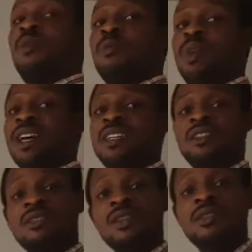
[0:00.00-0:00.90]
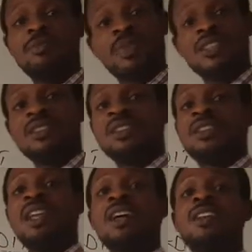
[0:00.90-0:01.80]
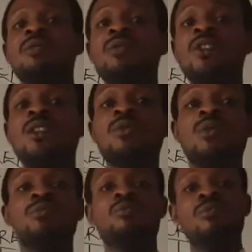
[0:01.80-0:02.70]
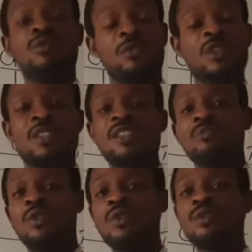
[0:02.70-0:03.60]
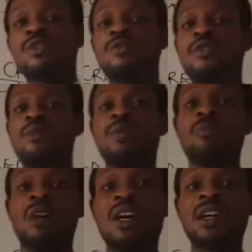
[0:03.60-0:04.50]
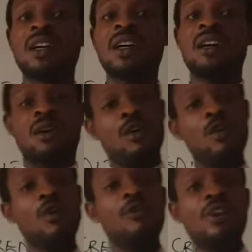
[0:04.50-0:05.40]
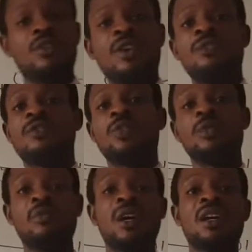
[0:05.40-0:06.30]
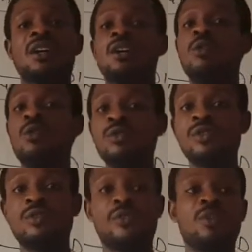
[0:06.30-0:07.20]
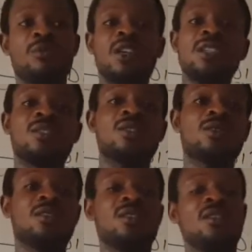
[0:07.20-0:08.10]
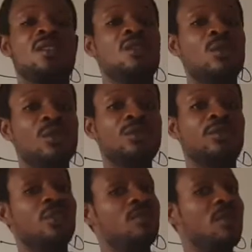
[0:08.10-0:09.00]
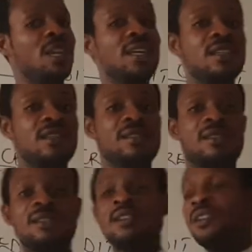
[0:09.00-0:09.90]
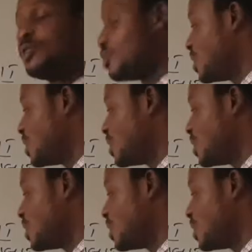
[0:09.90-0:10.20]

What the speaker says: by the third parties, like the money the business borrows from the bank or overdraft from the bank, loans from creditors, loans from lenders to a